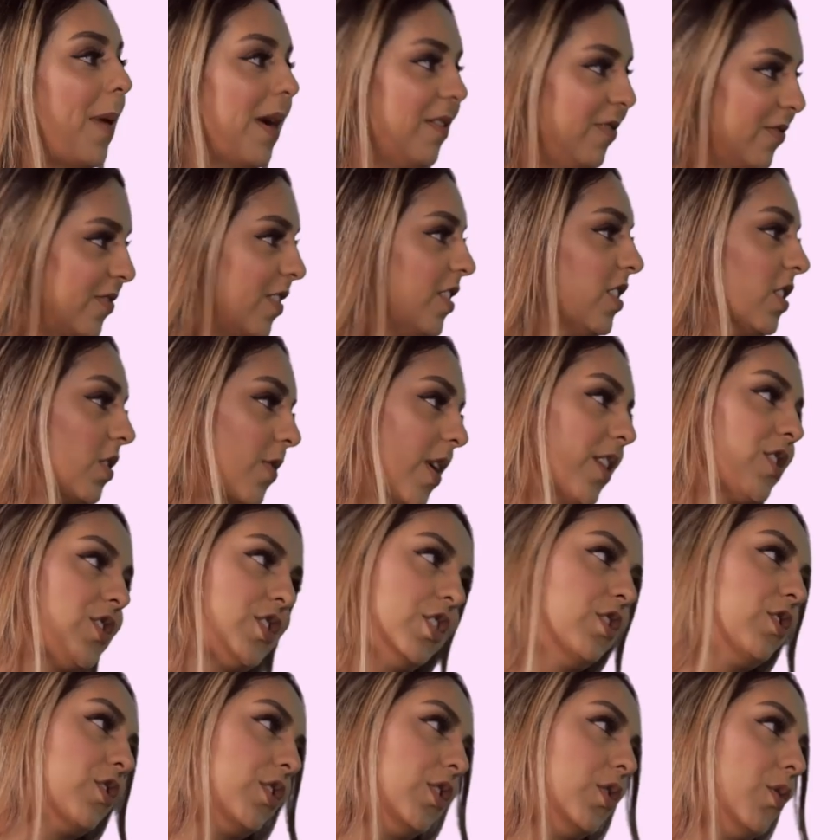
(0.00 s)
My first
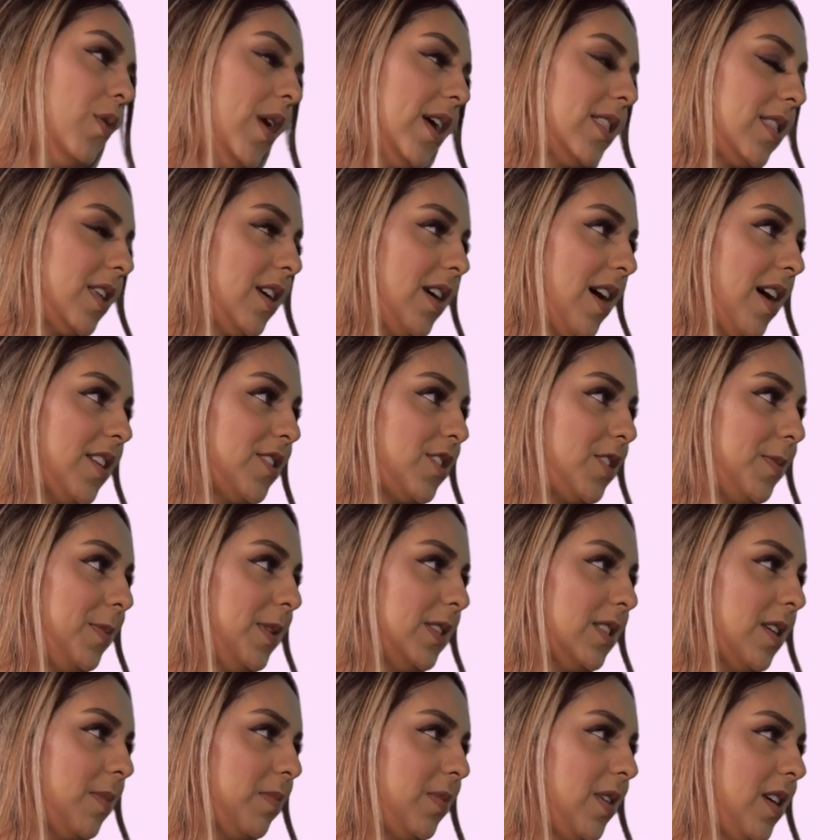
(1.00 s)
question to you I think has to
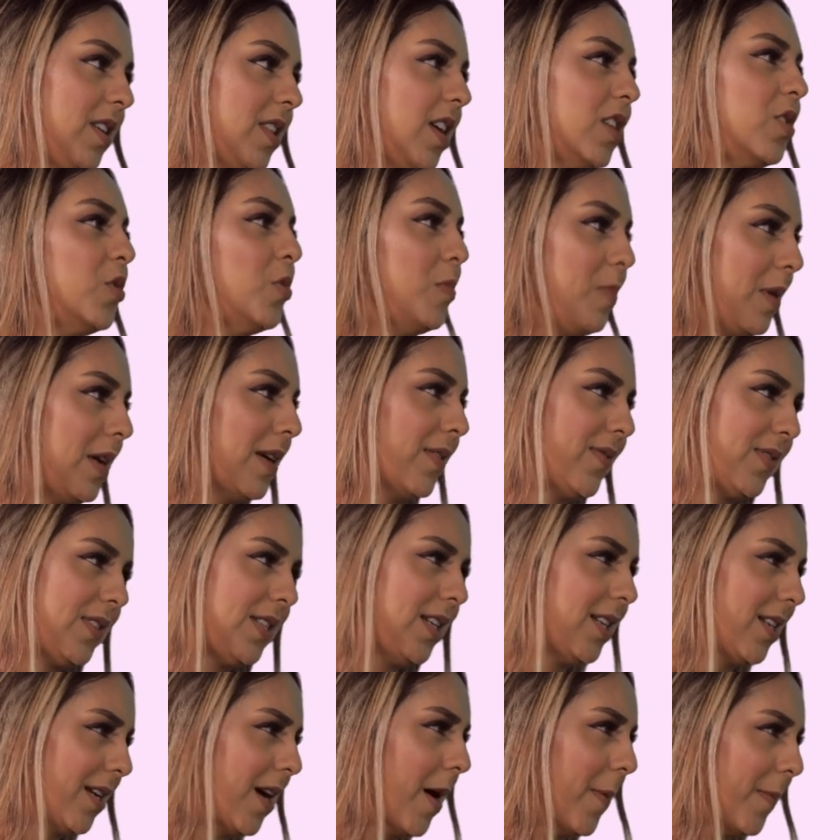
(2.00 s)
be something that you may have
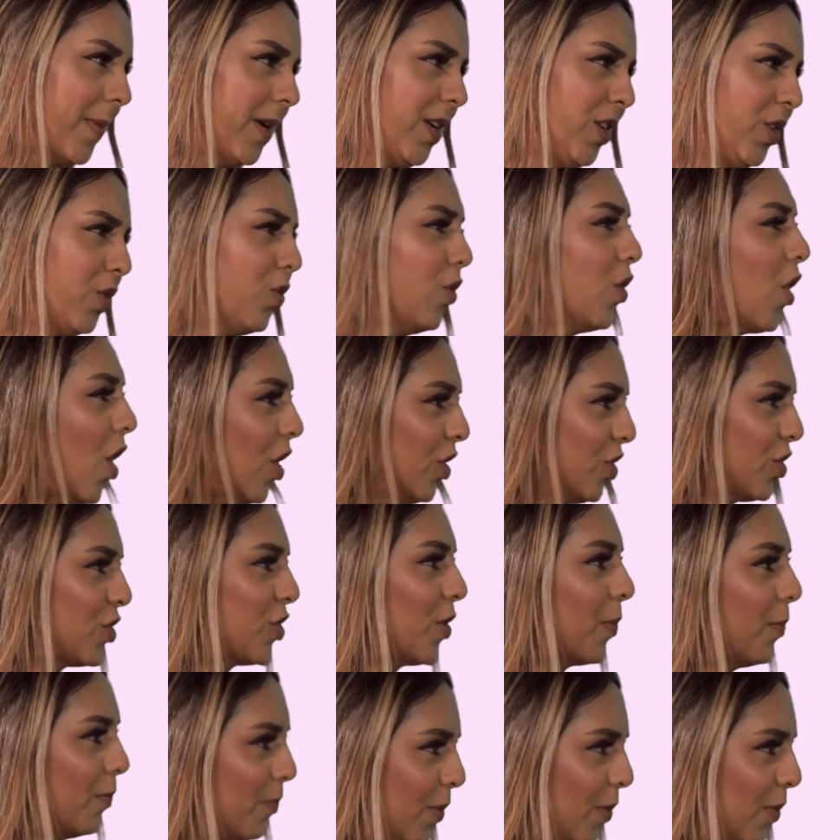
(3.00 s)
seen coming. You launched the